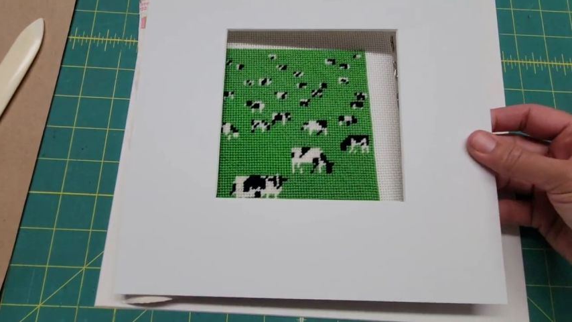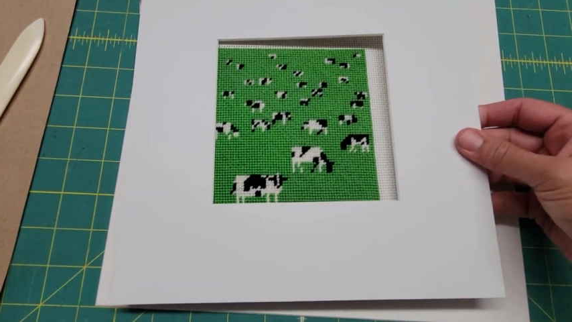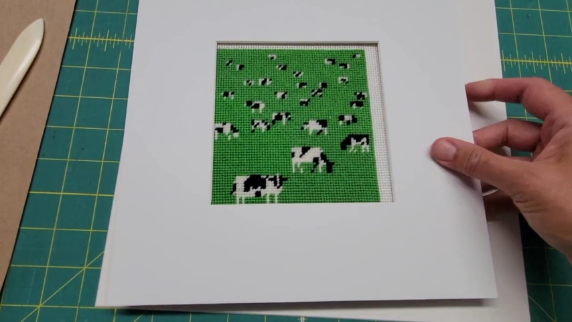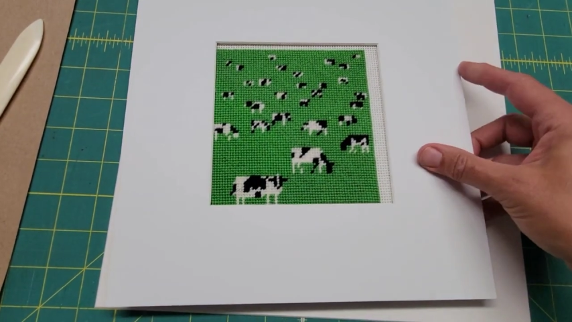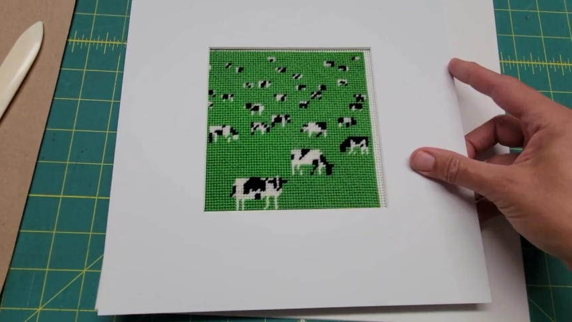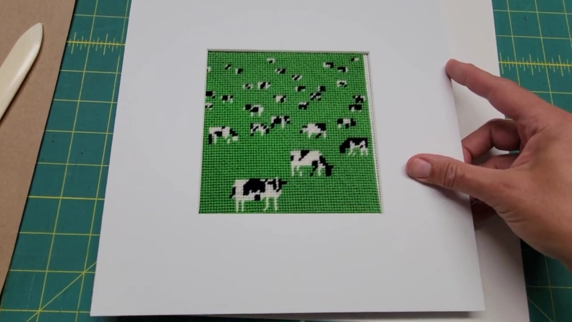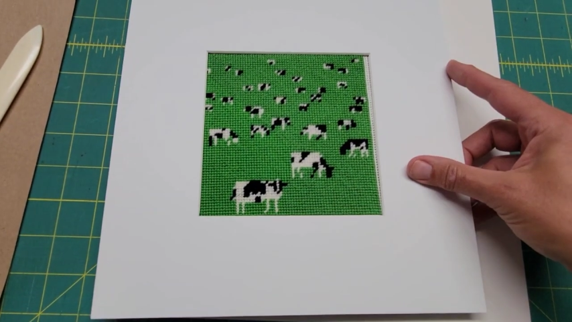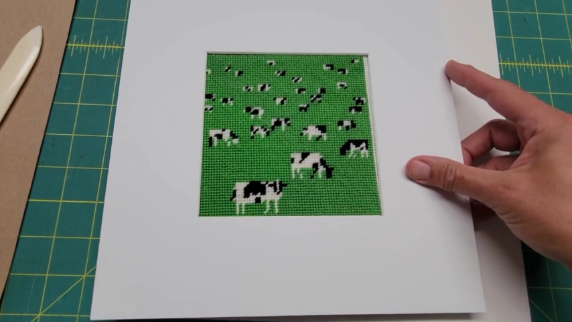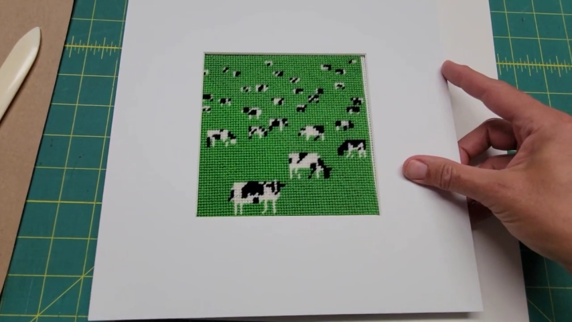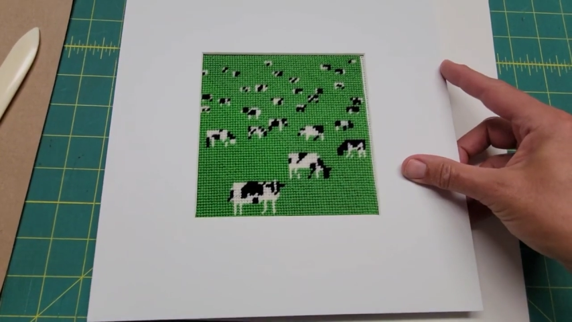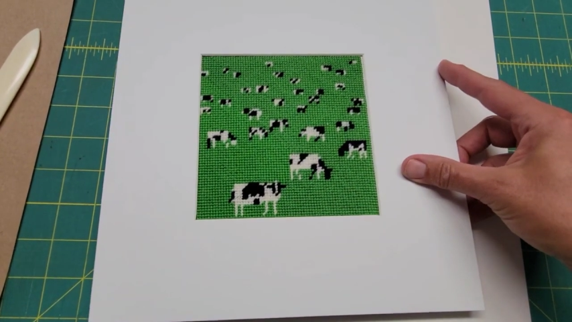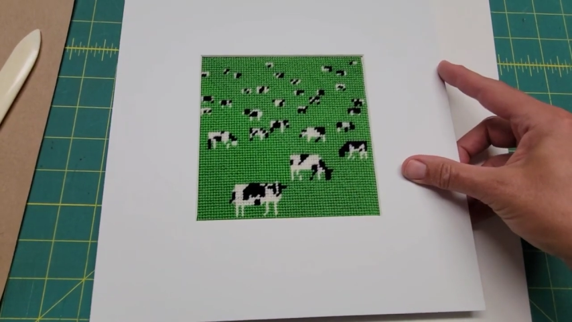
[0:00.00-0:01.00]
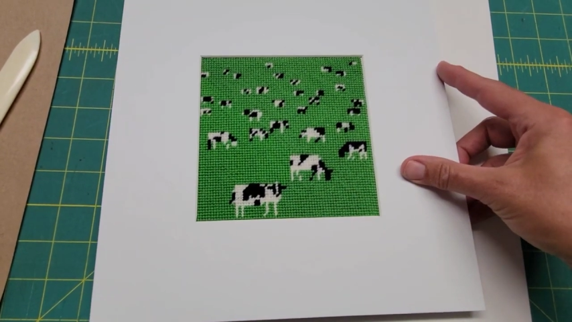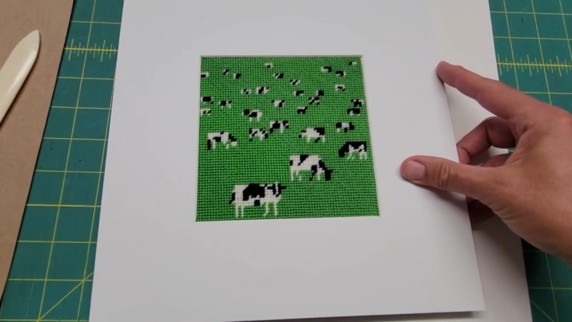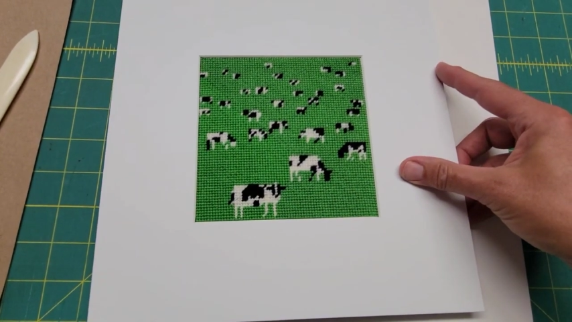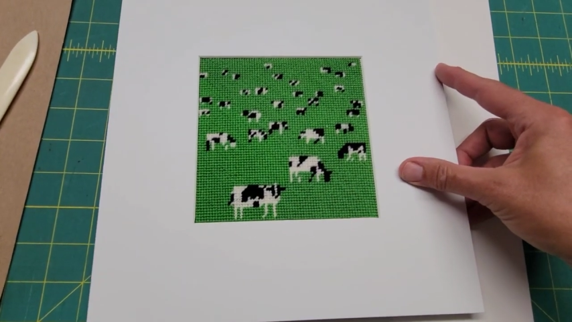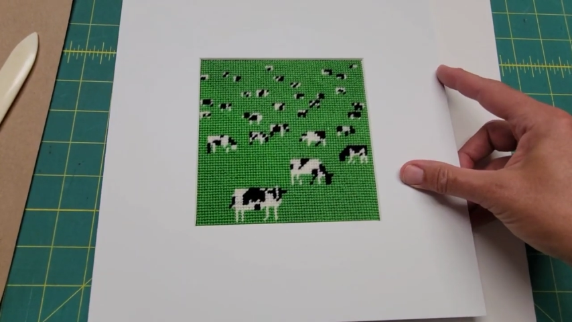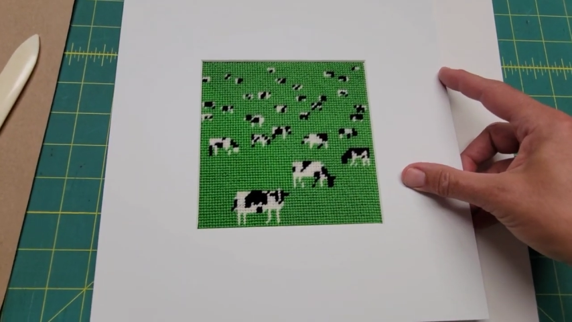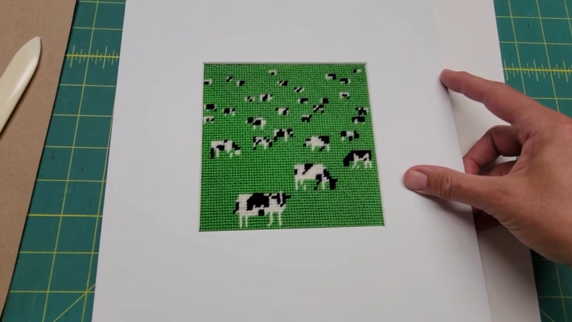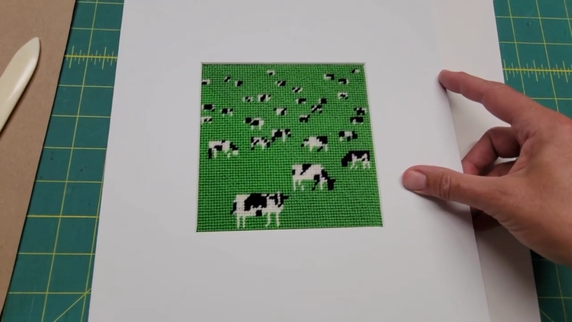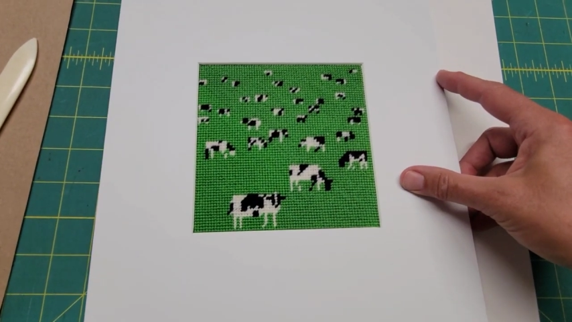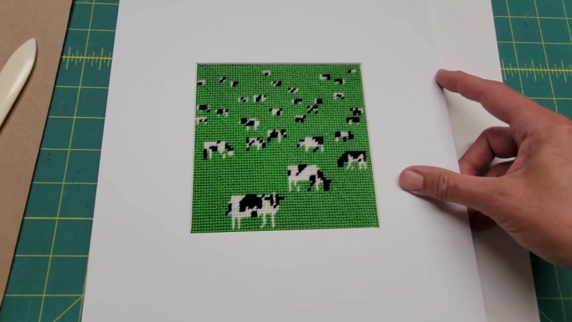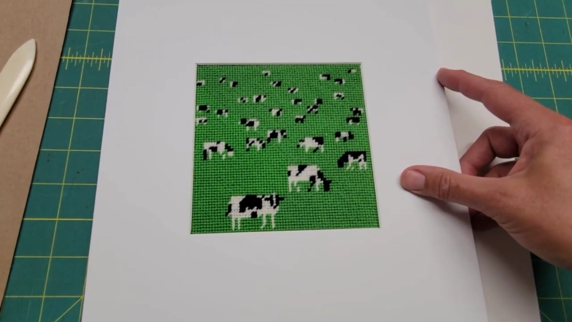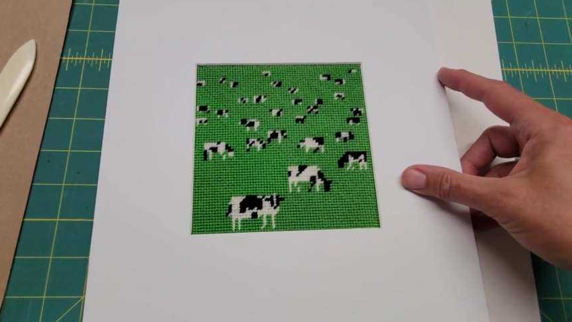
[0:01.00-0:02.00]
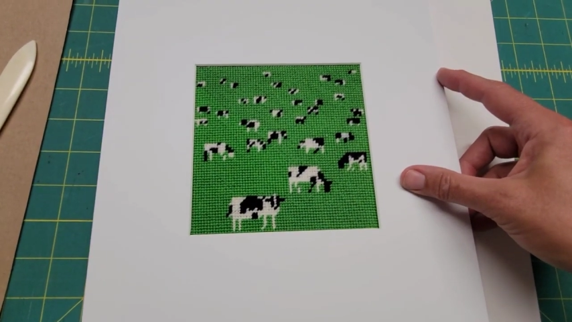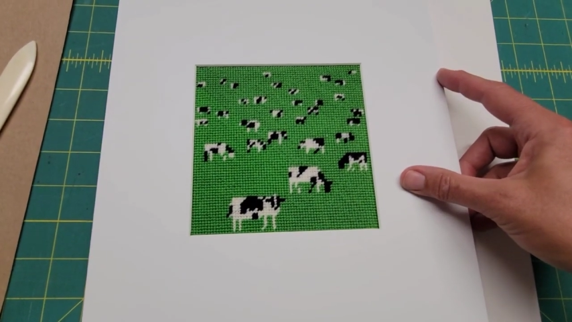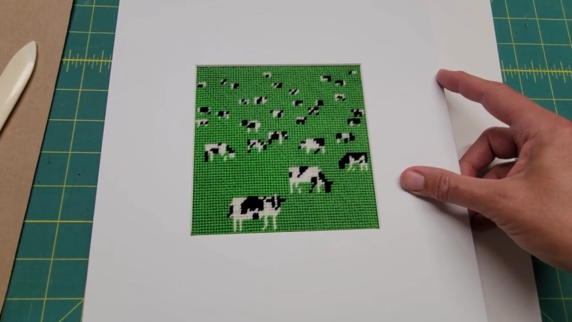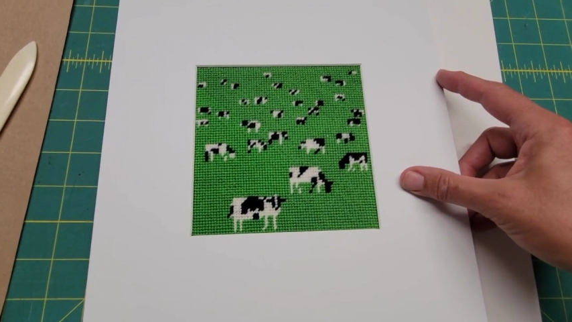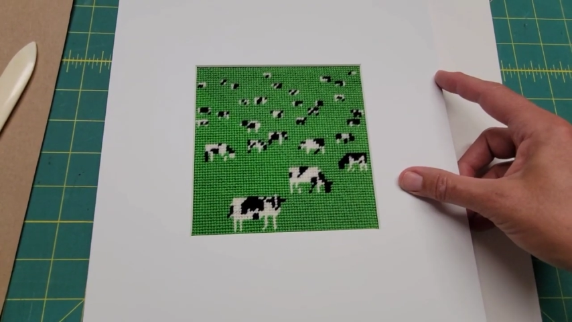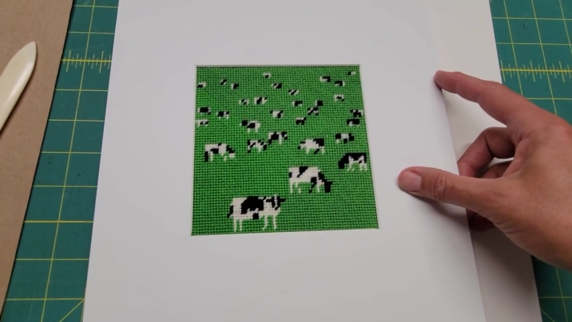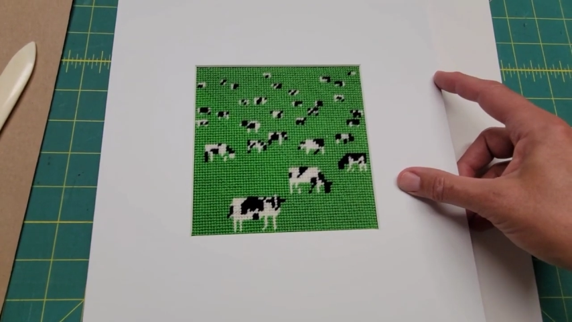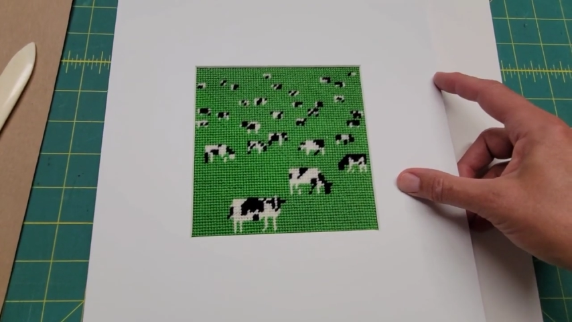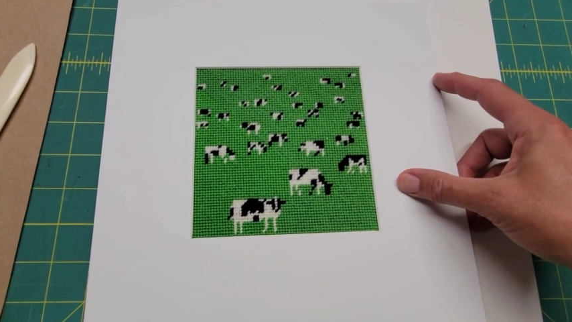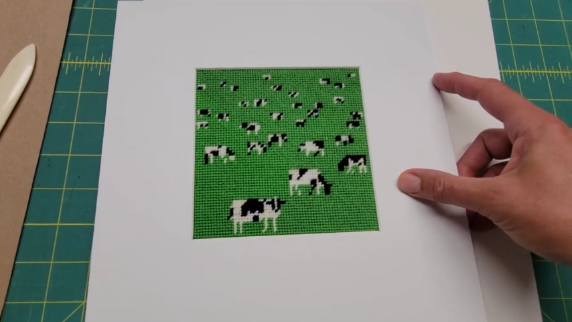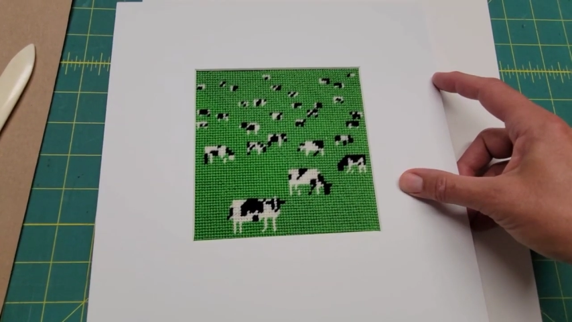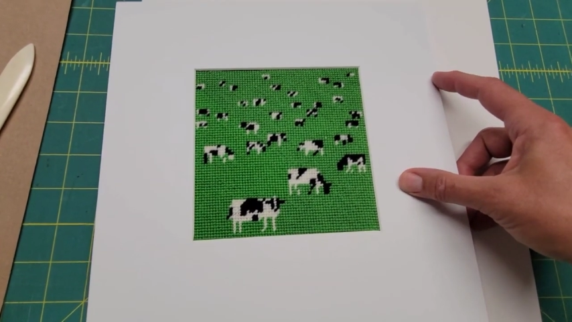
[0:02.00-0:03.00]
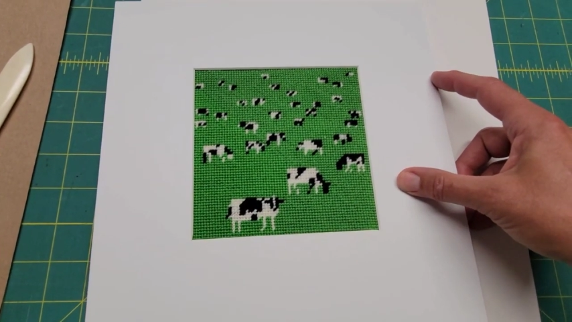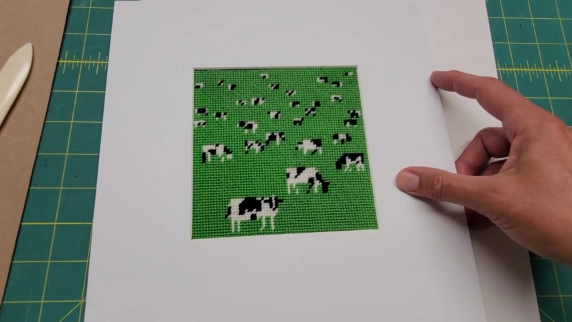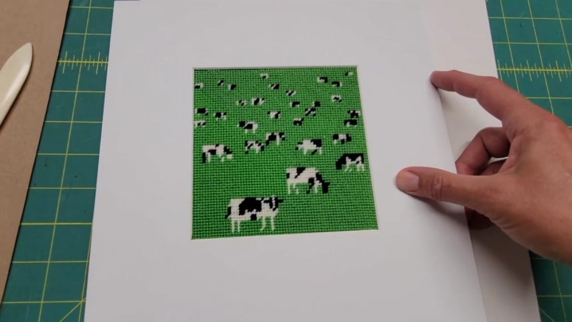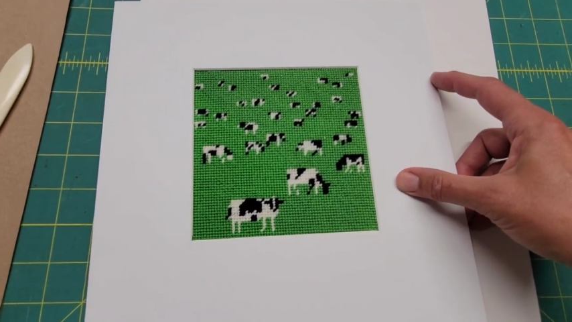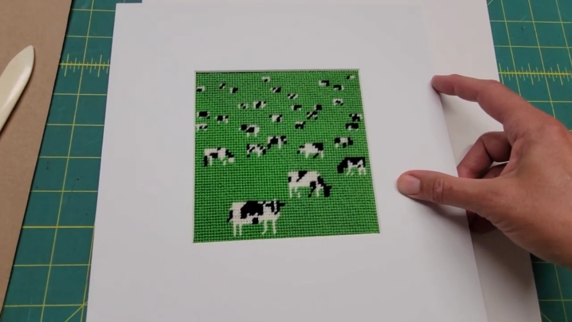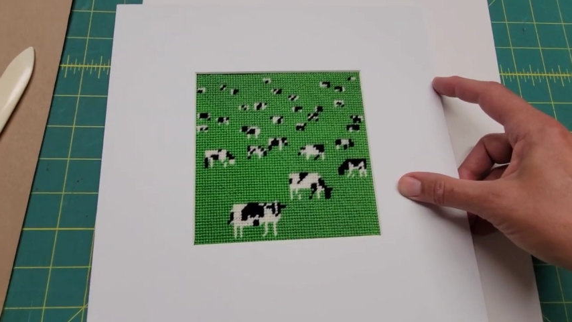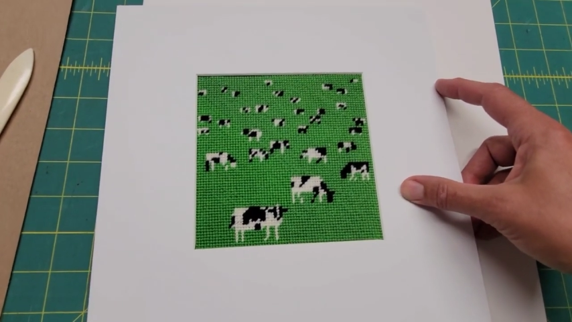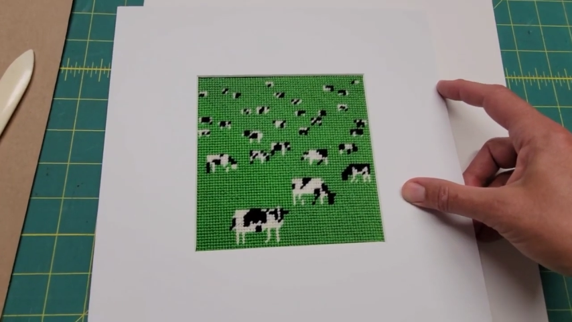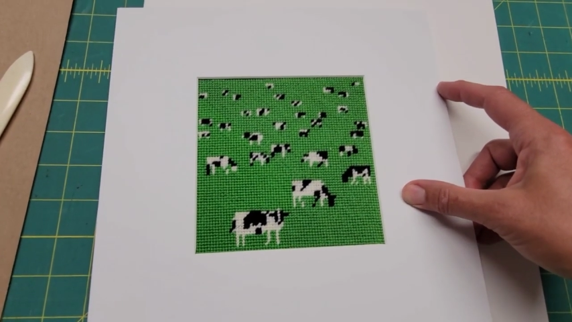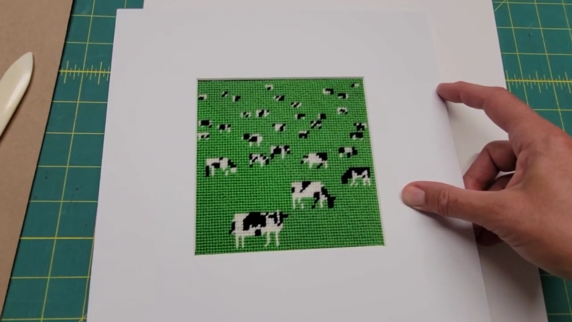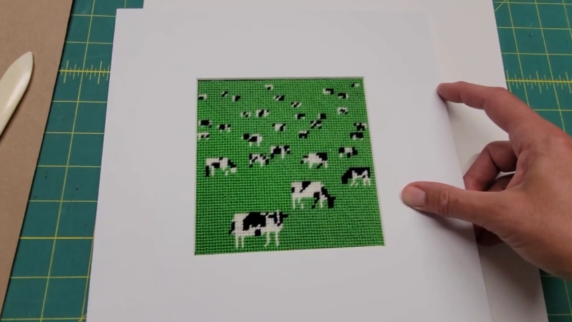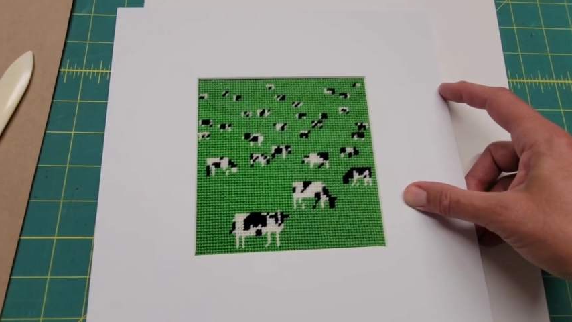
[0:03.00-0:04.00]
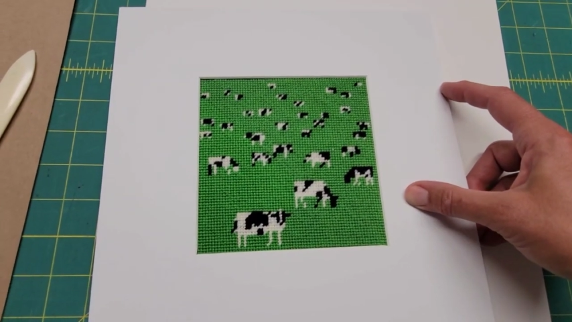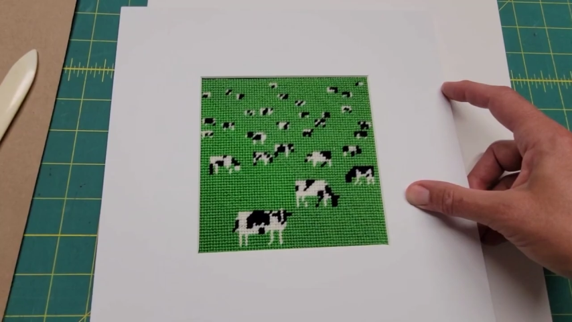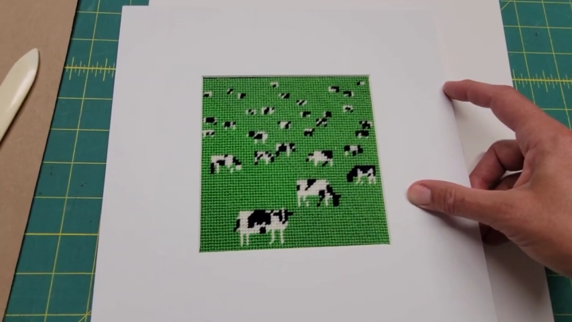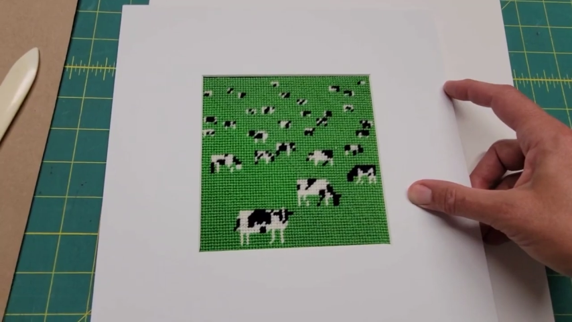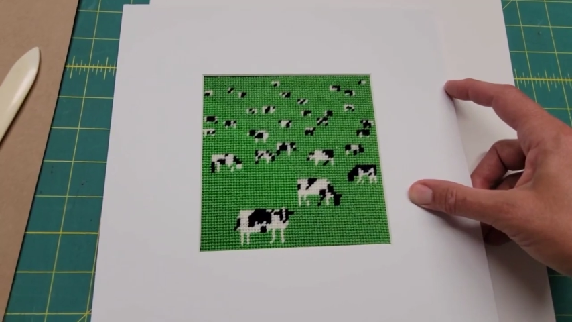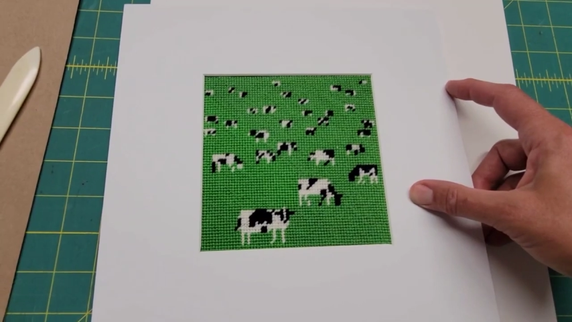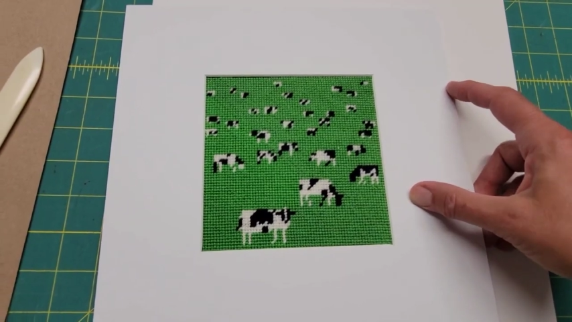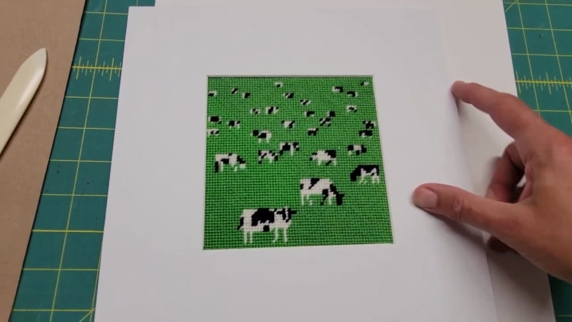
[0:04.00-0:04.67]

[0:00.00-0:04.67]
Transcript: Nobody's mouth can be seen.